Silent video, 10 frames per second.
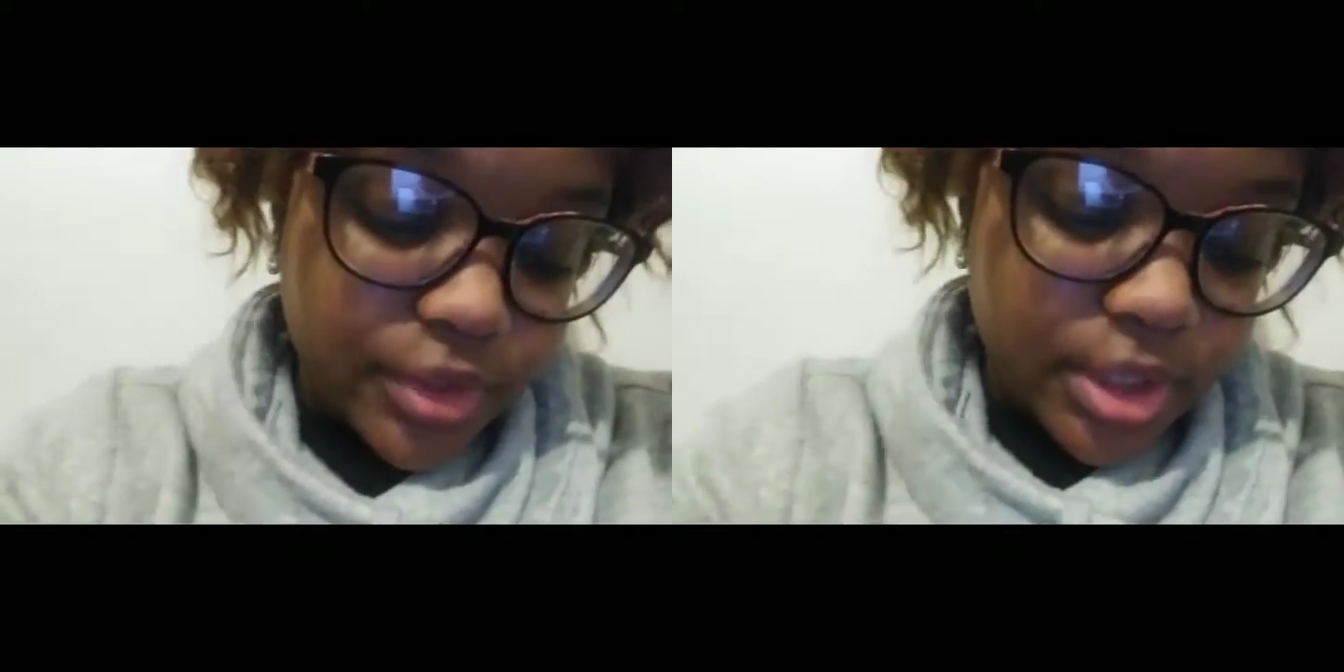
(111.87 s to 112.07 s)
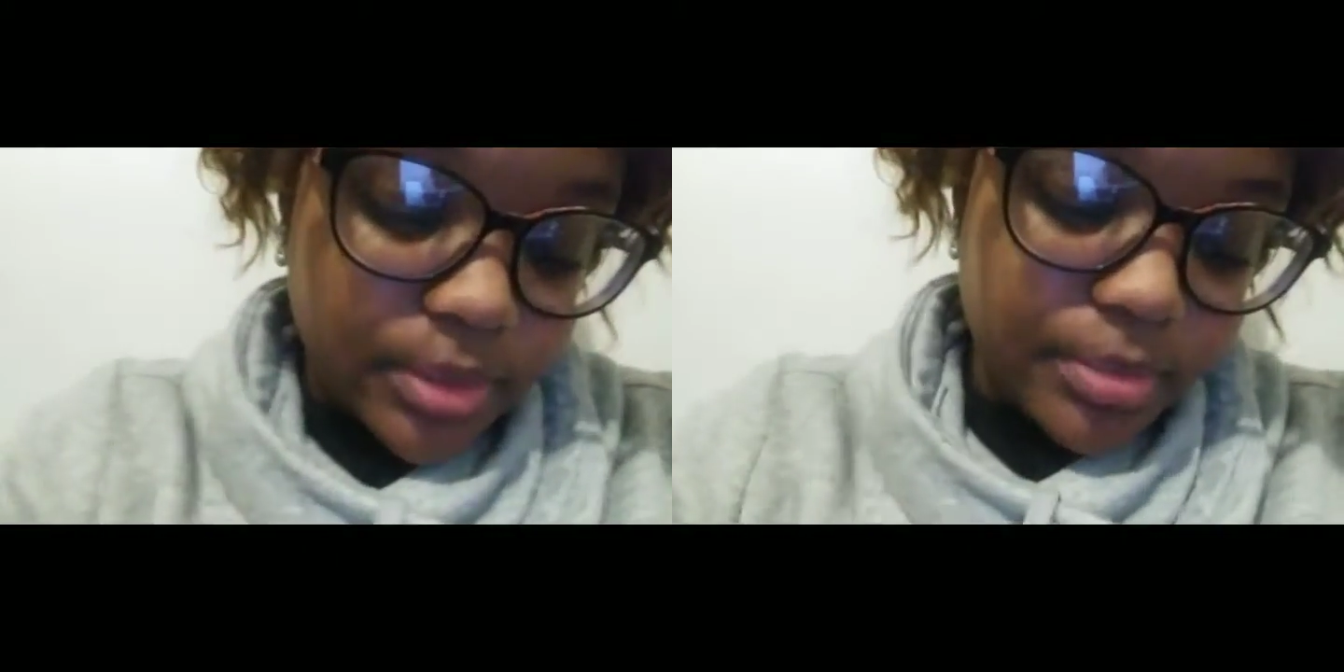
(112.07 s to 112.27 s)

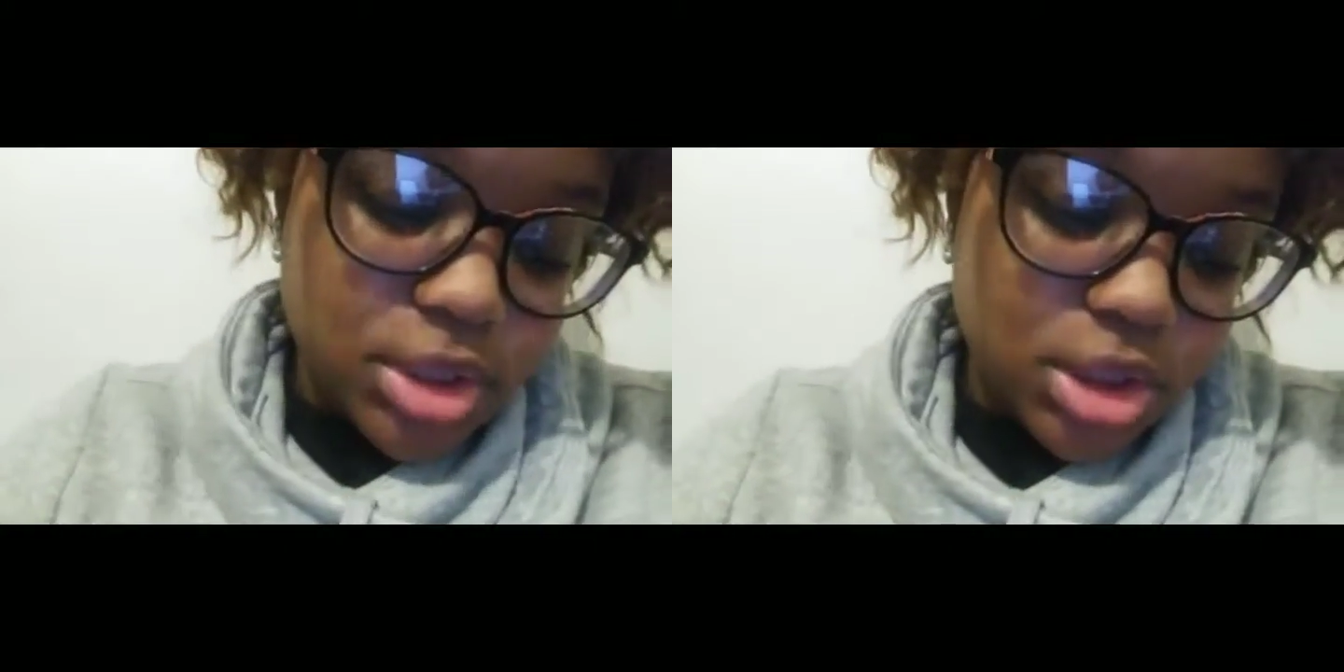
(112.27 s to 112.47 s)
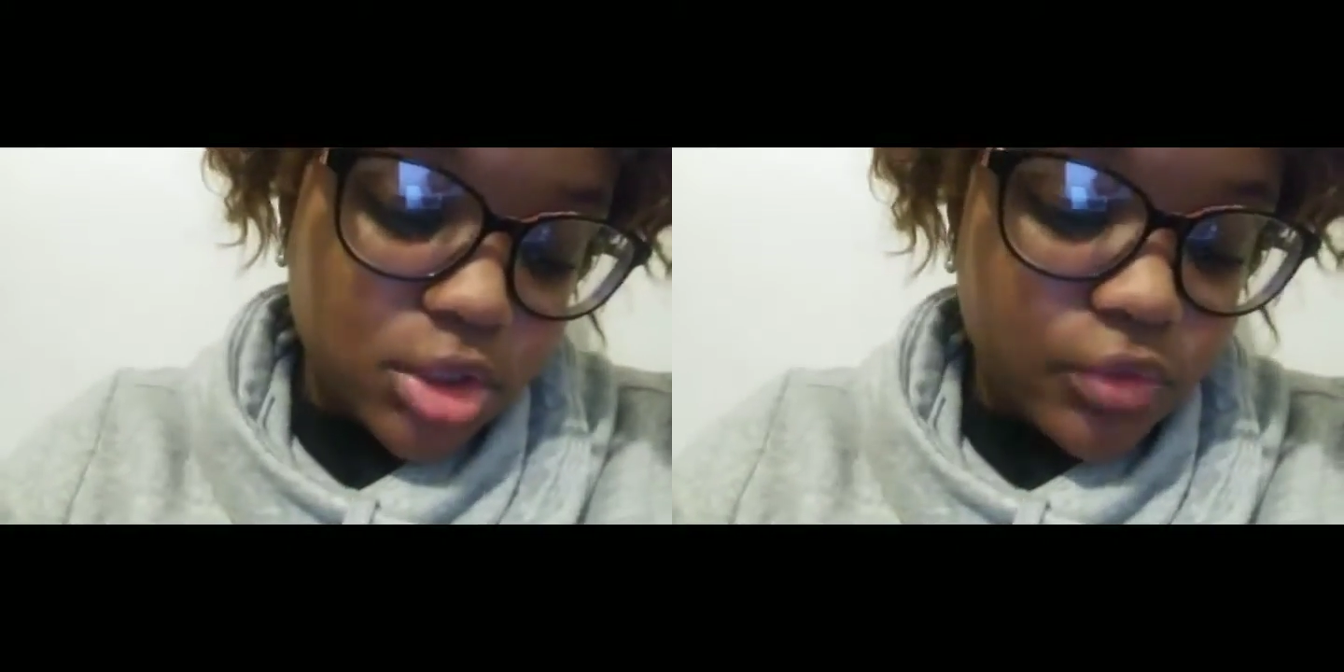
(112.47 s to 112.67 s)
like
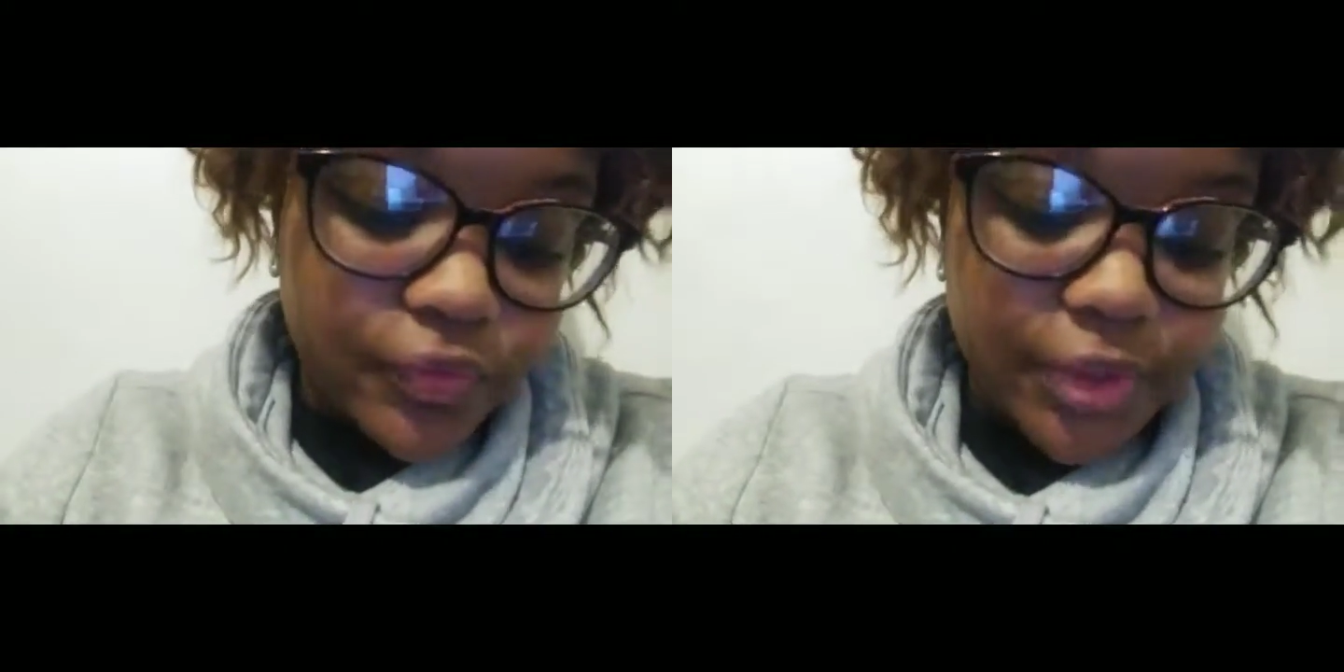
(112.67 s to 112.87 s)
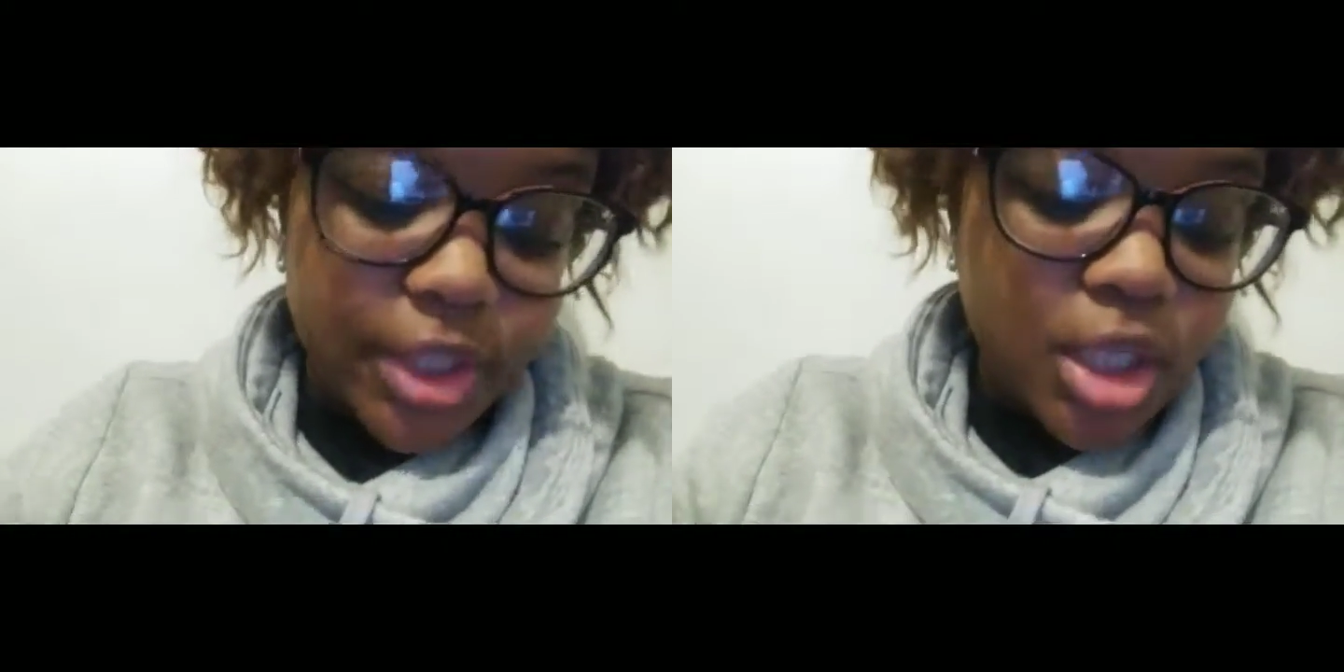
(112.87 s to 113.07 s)
bunching over
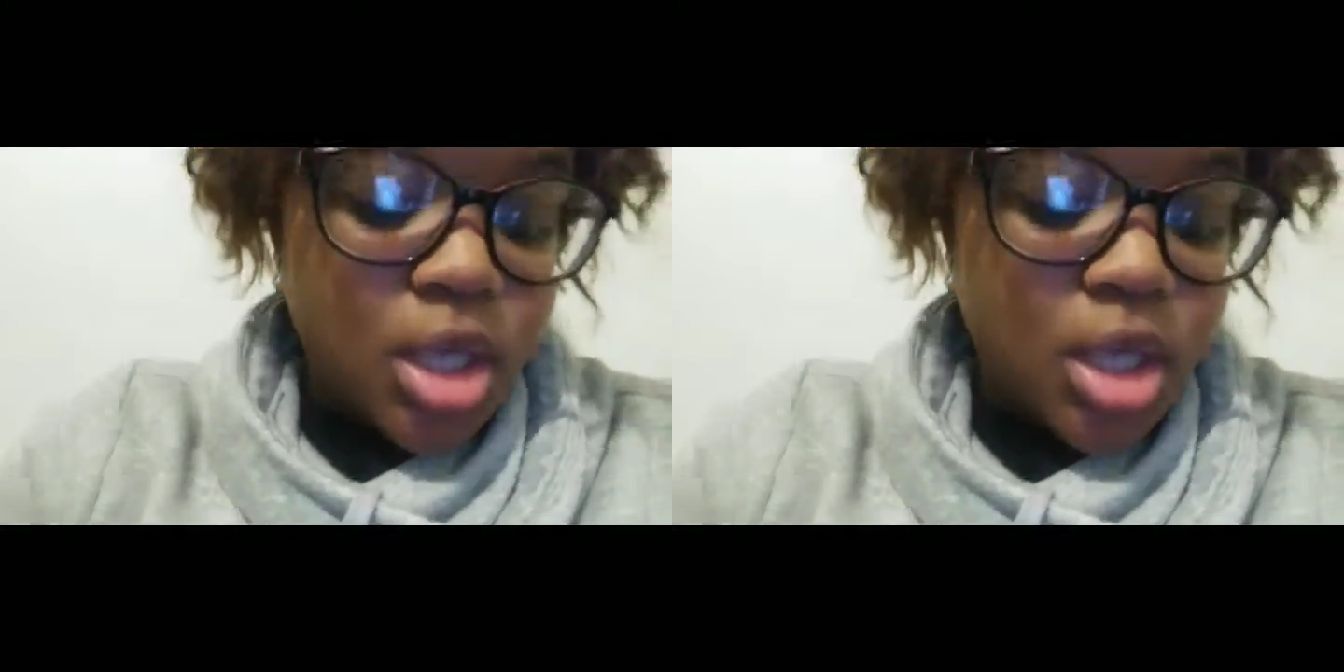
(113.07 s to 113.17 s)
it